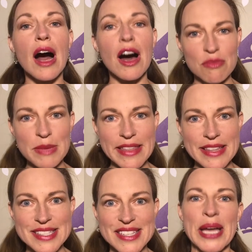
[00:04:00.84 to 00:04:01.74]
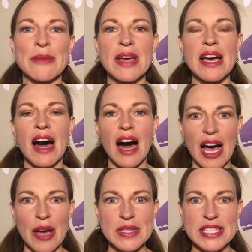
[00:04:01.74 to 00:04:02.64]
of me this time,
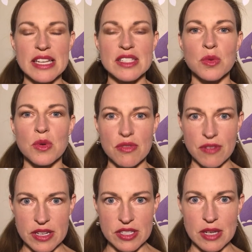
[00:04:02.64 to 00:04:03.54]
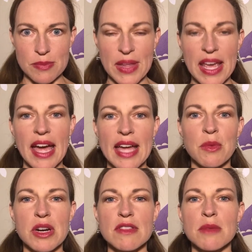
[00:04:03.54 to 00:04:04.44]
I was at a school function and
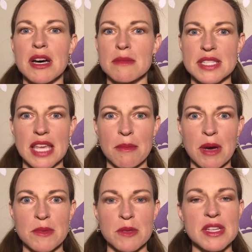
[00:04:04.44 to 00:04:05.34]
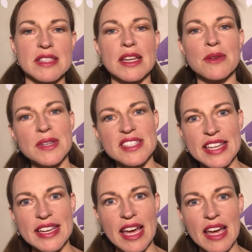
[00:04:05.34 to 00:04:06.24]
one of the moms came up to me and said,
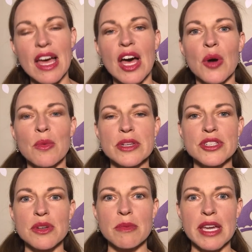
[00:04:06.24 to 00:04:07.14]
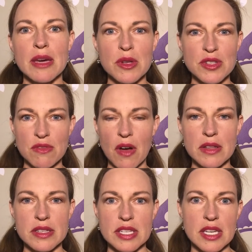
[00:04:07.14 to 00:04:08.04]
Christina, would you be able to
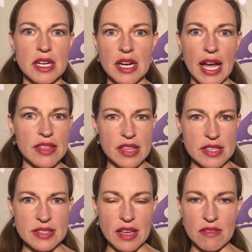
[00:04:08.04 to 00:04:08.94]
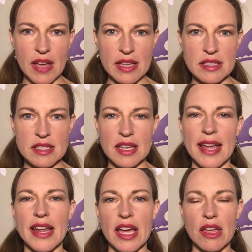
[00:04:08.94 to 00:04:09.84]
volunteer at this event?
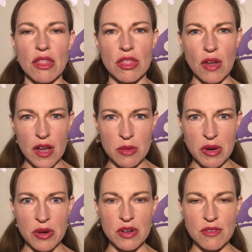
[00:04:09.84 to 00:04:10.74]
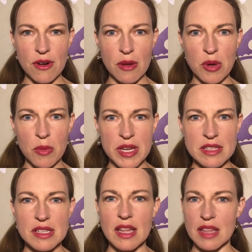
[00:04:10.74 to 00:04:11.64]
And I thought about it for a
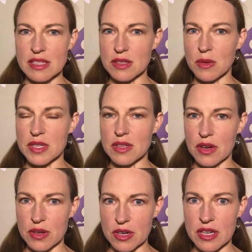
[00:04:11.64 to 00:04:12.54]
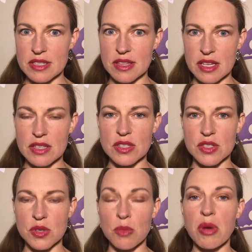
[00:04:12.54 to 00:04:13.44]
moment, and that's always a good thing to
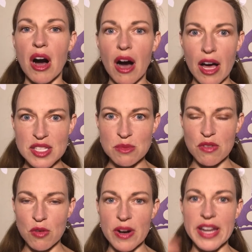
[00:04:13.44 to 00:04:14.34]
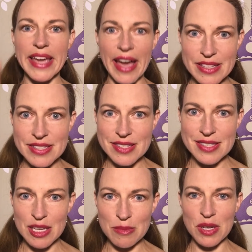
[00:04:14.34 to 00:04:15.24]
do. Pause before a yes
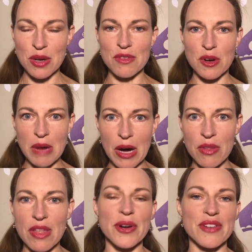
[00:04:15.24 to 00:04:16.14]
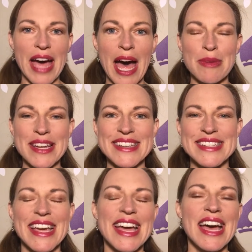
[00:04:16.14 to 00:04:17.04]
slips out of your mouth out of habit.
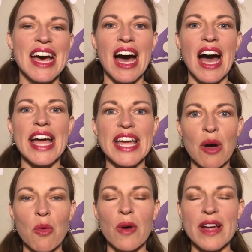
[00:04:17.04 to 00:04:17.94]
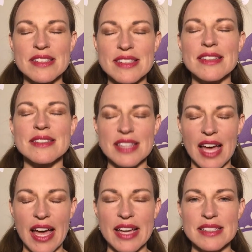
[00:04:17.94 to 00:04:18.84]
I went
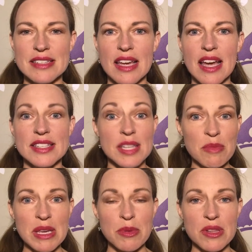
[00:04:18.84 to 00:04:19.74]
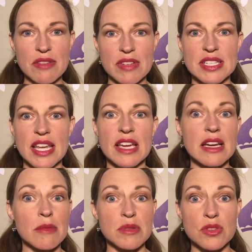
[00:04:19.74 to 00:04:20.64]
inside. Some people even take
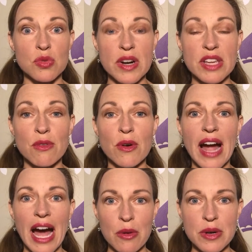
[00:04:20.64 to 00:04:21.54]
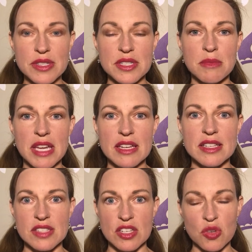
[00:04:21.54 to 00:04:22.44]
up to 24 hours to make a
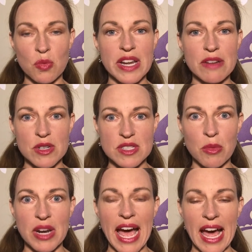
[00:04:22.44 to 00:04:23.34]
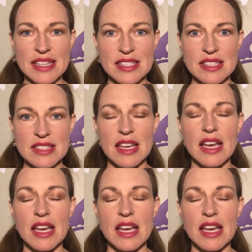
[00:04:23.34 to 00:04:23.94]
decision whenever someone asks